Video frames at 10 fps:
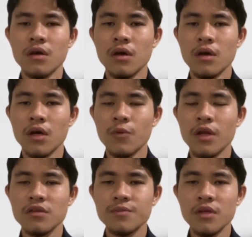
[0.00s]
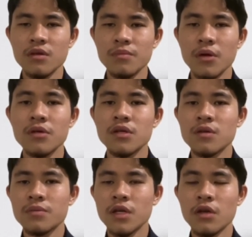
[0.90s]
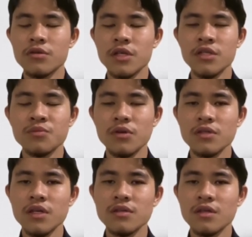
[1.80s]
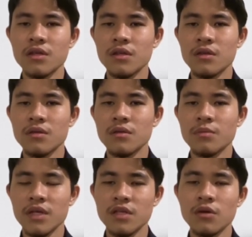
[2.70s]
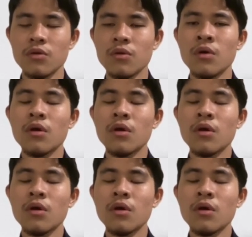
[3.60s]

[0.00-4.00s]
I will explain about the negotiation process in Mexico.